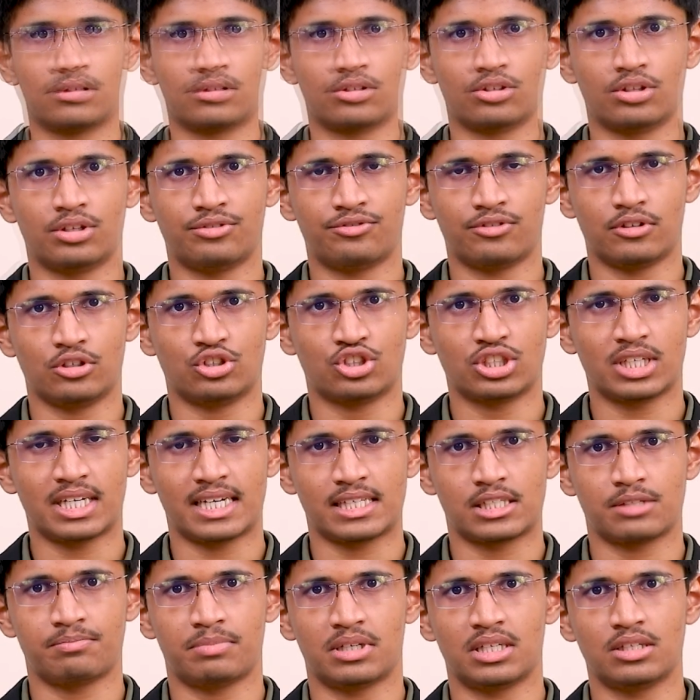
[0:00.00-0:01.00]
To the future
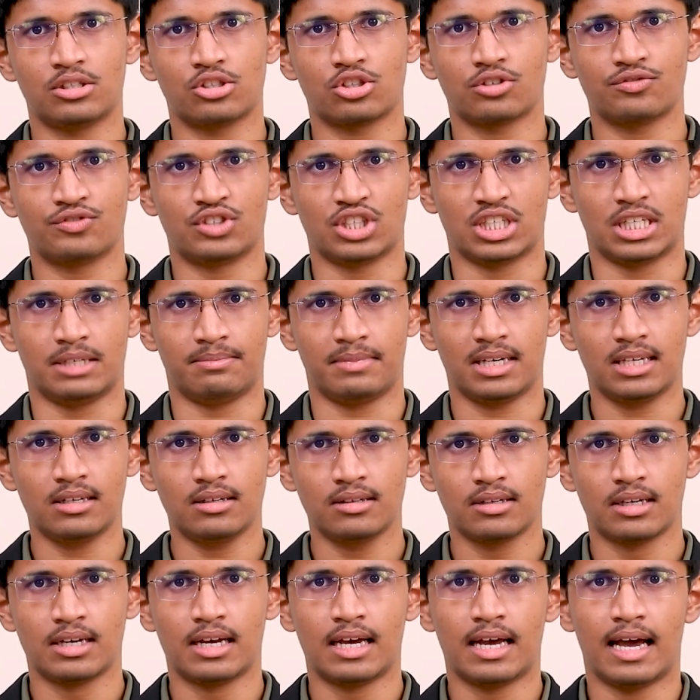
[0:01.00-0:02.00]
aspirants of JEE
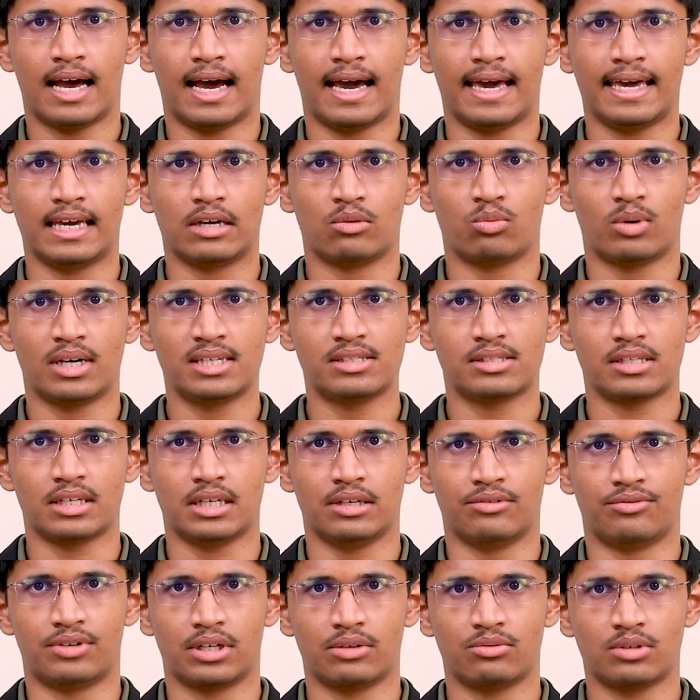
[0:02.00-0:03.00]
Main, I advise
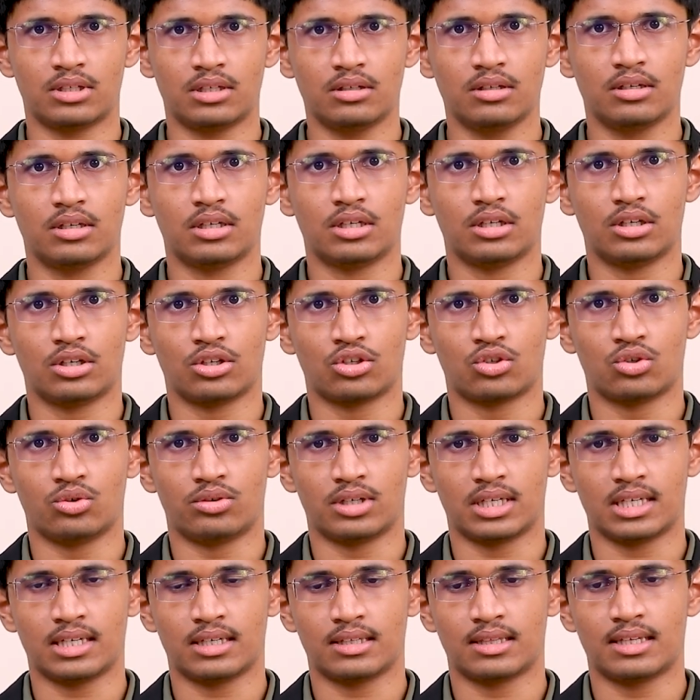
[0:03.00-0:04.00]
everyone to
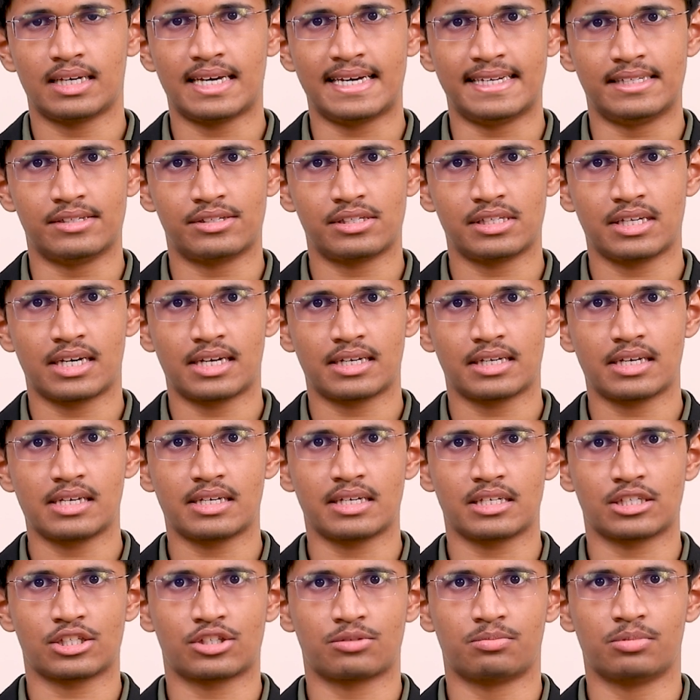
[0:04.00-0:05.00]
read the NCERT
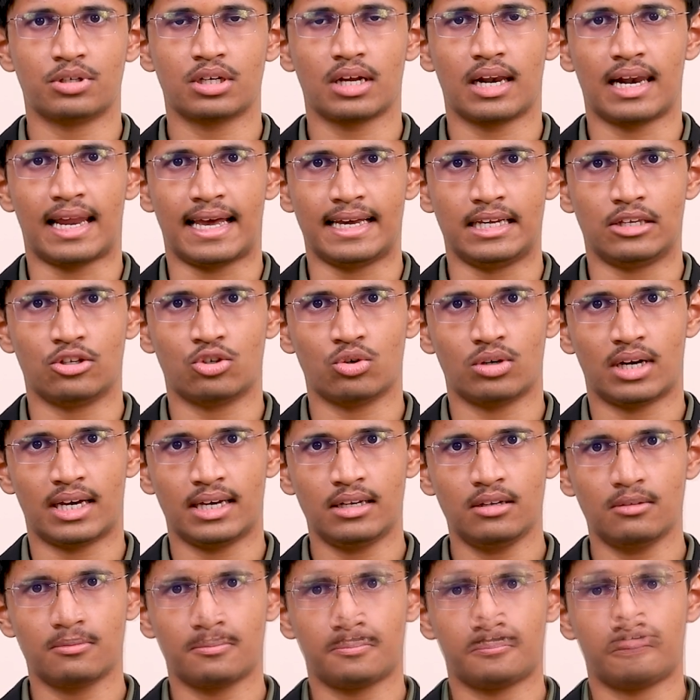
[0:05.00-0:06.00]
textbook line to
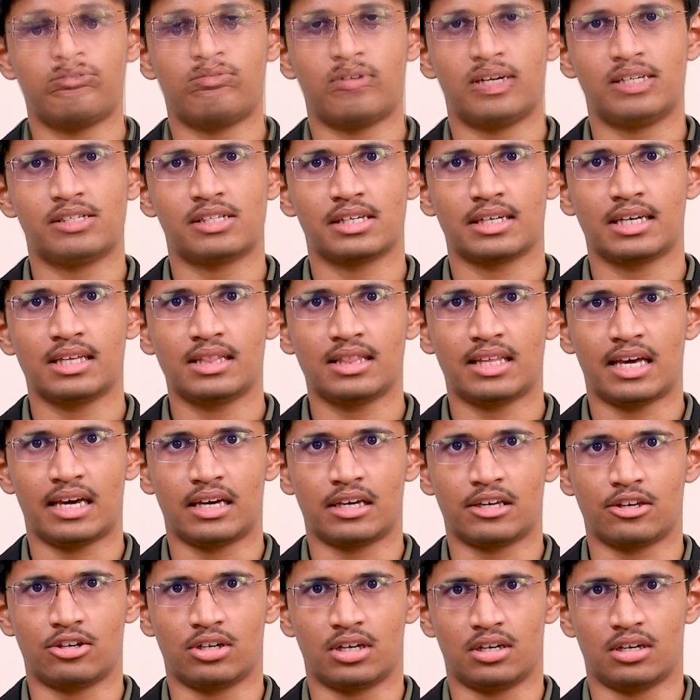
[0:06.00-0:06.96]
line. Once again, thank you,